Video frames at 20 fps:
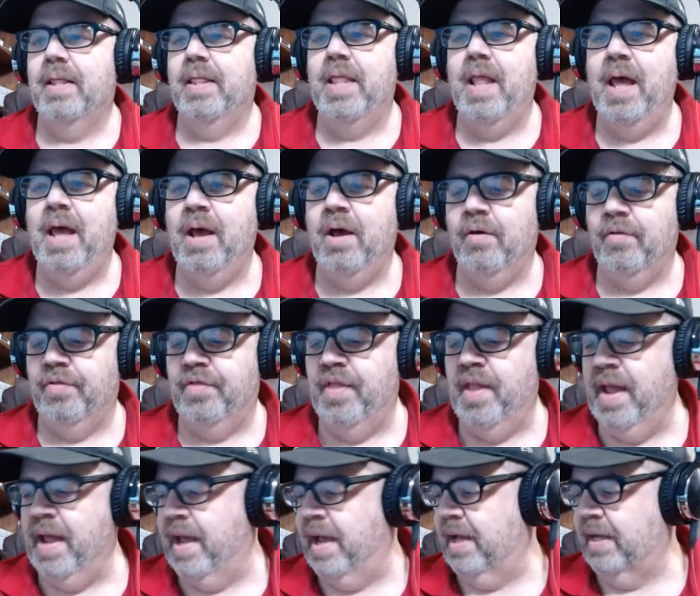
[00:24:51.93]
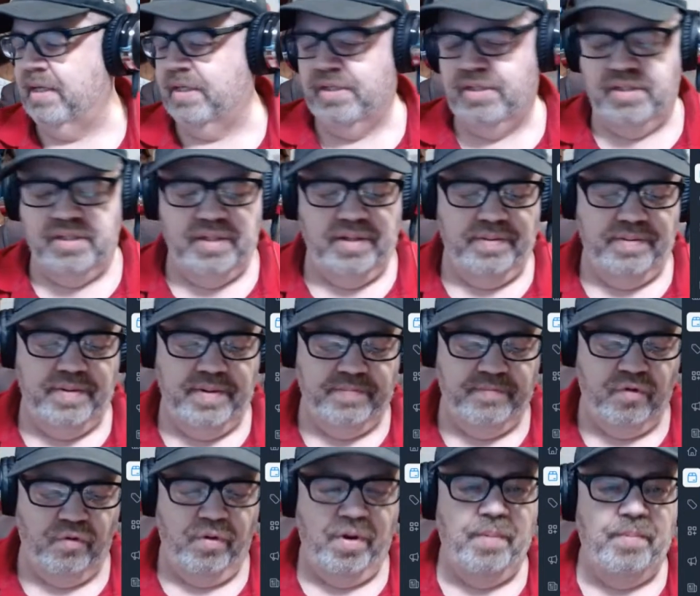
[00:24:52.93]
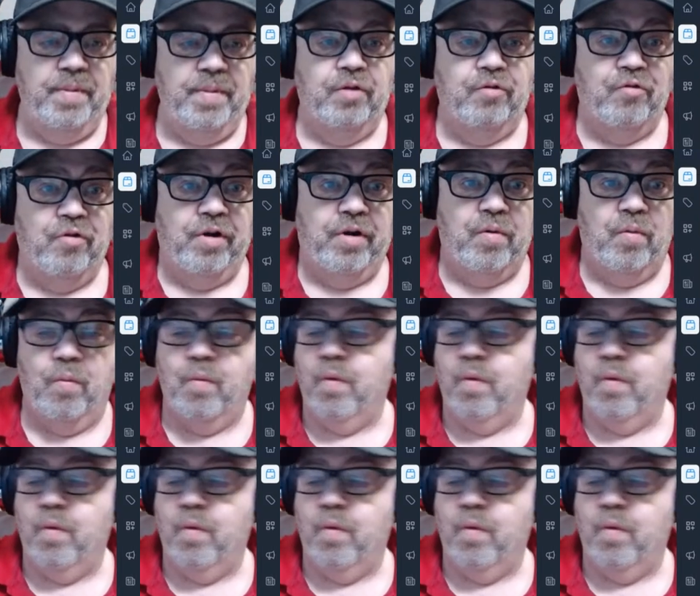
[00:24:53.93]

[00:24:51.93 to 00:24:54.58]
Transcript: Now, next, I'm going to get me a drink of